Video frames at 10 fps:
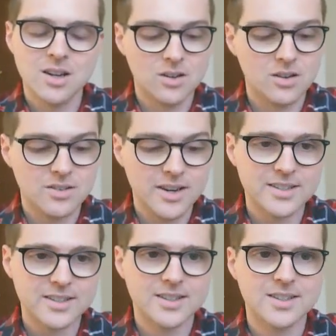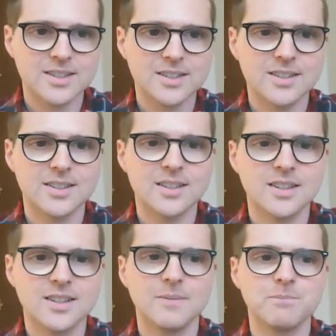Alright,
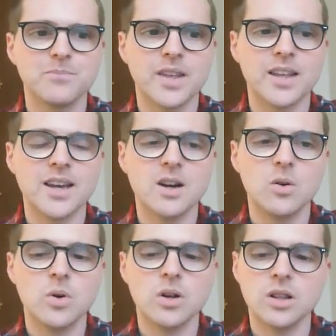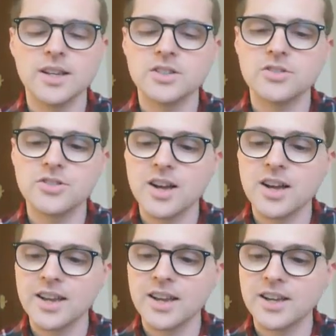and now let's
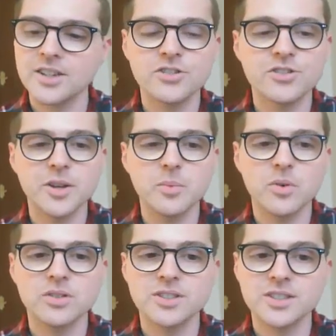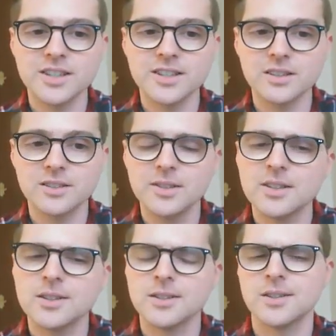try a tricky one still.
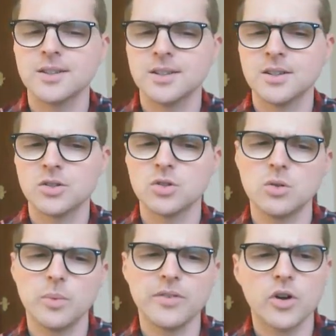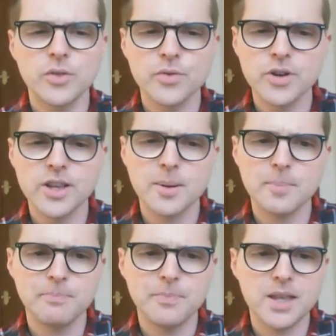So we've got
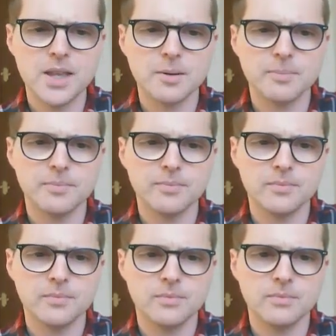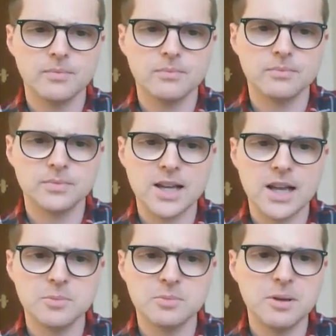3b
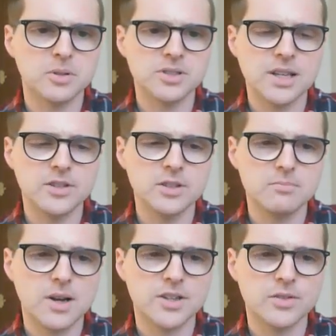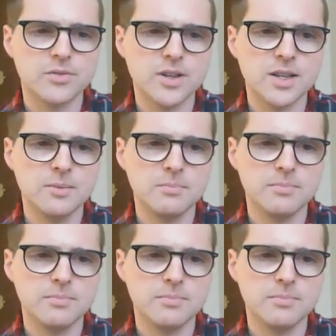times b plus 7 minus 3